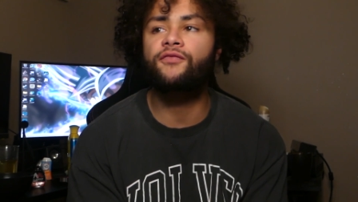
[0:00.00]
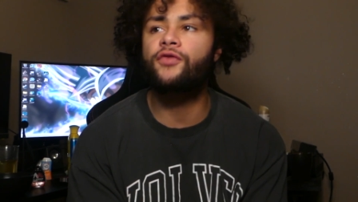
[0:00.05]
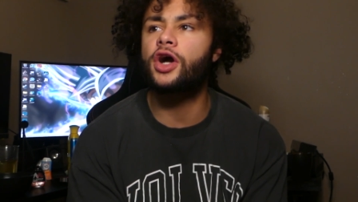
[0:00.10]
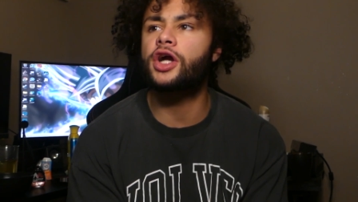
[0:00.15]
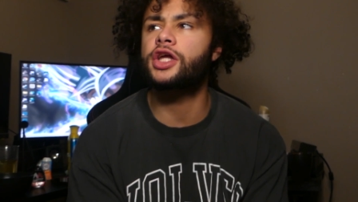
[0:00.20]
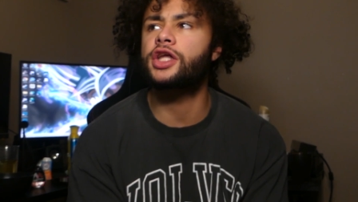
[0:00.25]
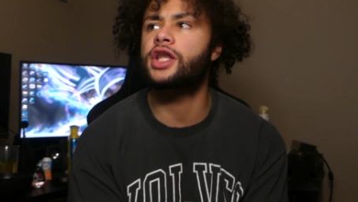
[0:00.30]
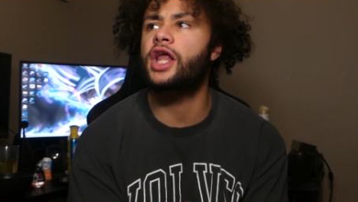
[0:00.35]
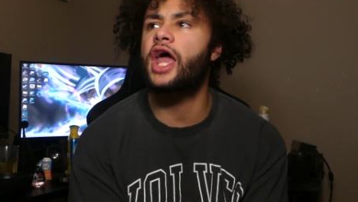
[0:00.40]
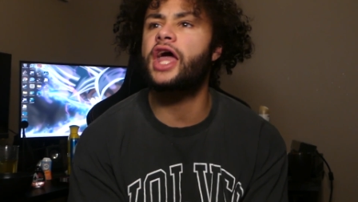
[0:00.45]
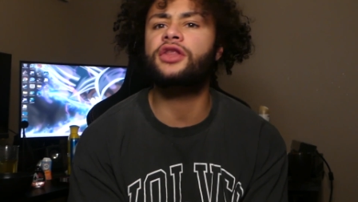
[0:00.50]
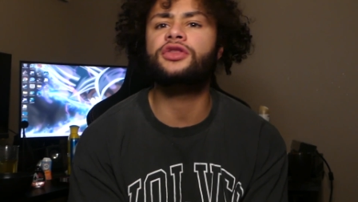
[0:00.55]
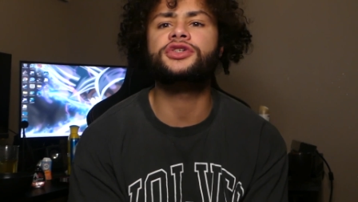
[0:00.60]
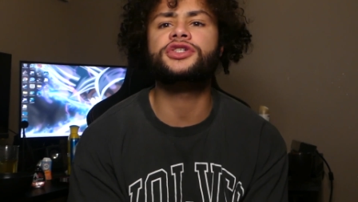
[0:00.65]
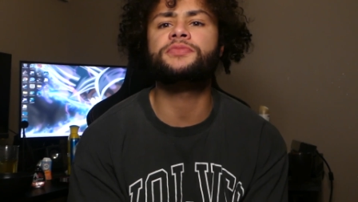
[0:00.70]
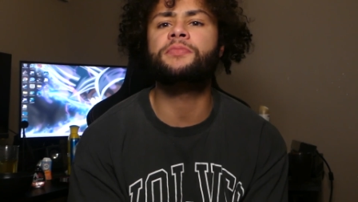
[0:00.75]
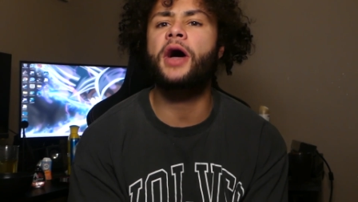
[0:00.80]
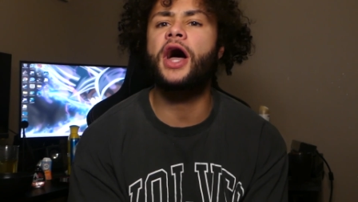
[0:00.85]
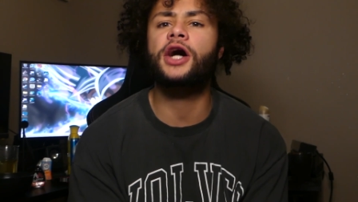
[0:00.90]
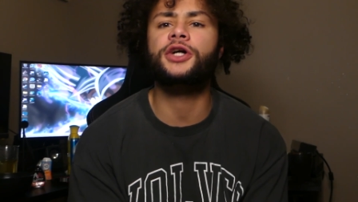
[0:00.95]
fucking
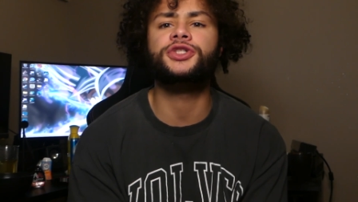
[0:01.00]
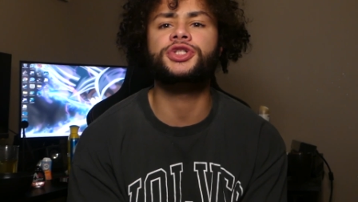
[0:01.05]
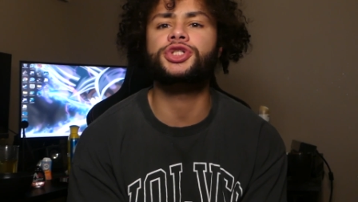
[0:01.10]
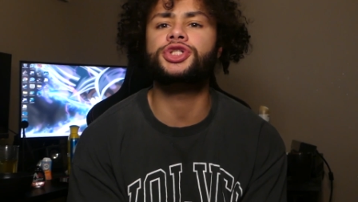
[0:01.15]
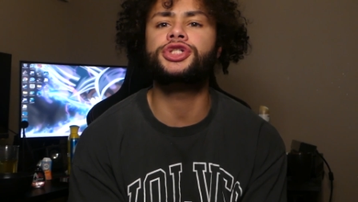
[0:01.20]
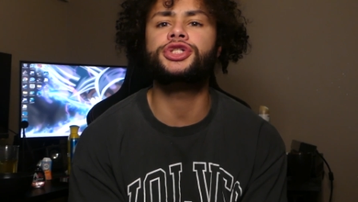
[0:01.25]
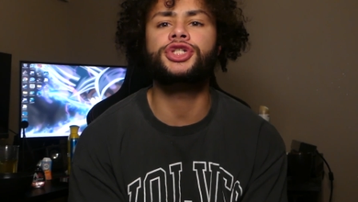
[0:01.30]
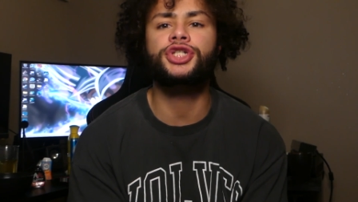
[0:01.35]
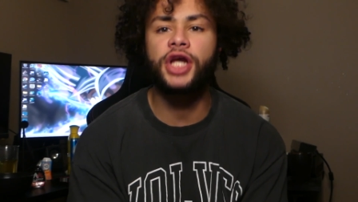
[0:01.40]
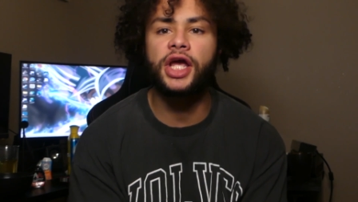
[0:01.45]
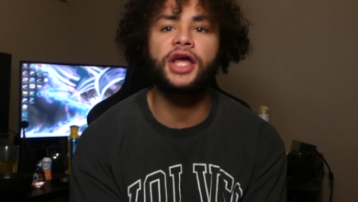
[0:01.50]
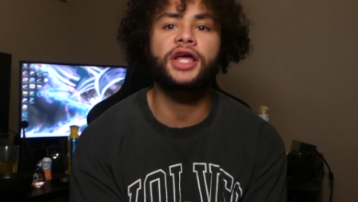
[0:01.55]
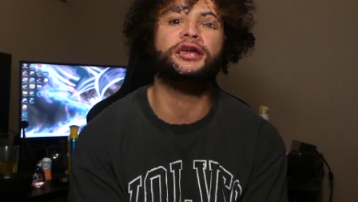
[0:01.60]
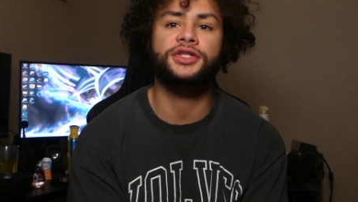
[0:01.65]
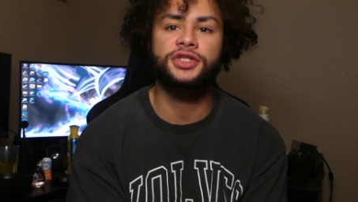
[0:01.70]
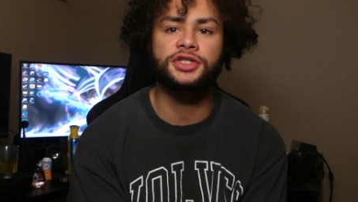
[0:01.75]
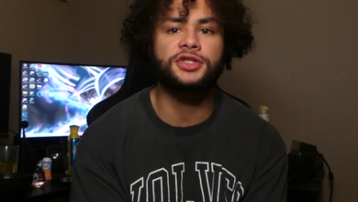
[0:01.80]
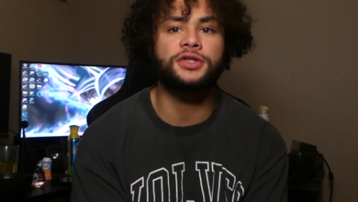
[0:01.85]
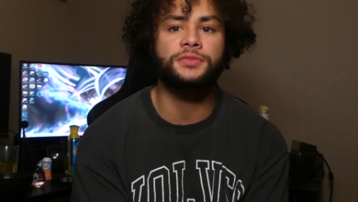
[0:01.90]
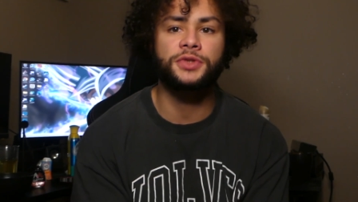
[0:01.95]
endless piles of shit
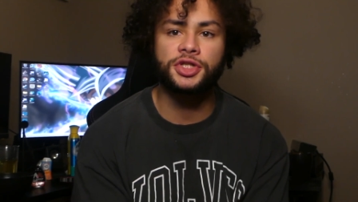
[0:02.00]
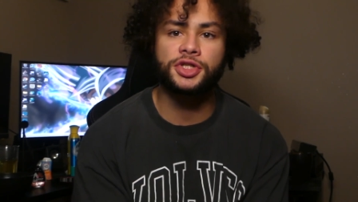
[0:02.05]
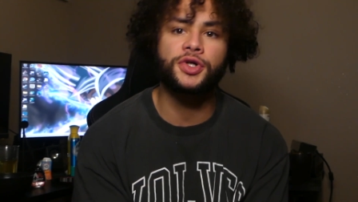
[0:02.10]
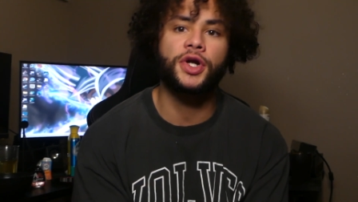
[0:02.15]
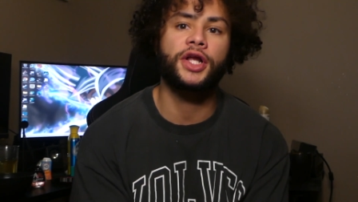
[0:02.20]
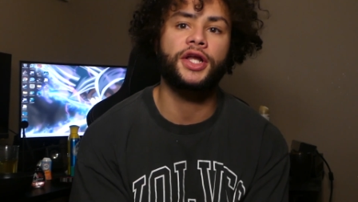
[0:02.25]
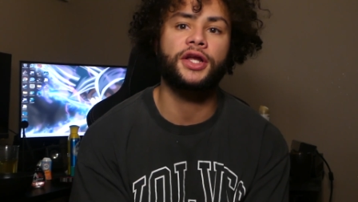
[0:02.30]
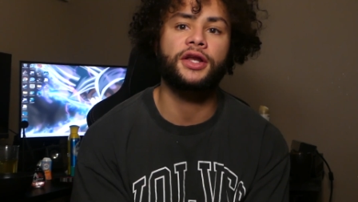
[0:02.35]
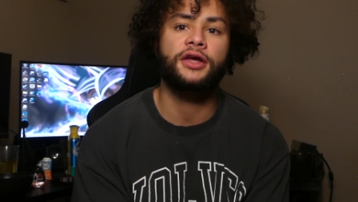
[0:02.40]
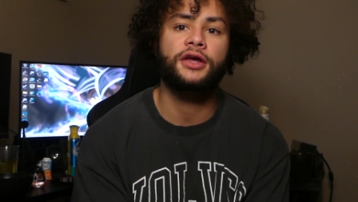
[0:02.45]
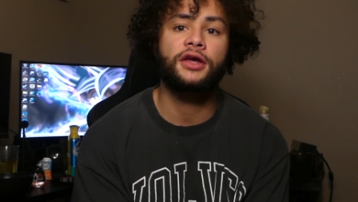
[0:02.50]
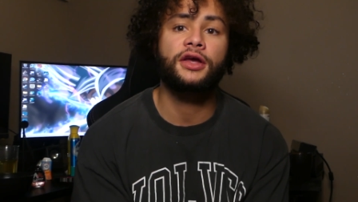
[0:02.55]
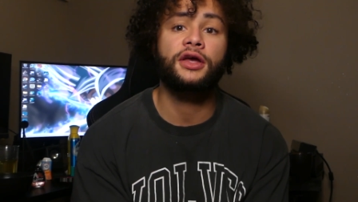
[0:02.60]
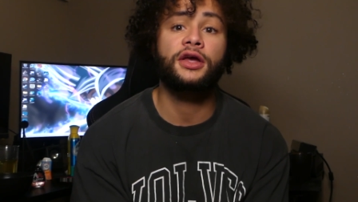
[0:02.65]
and still be shredded.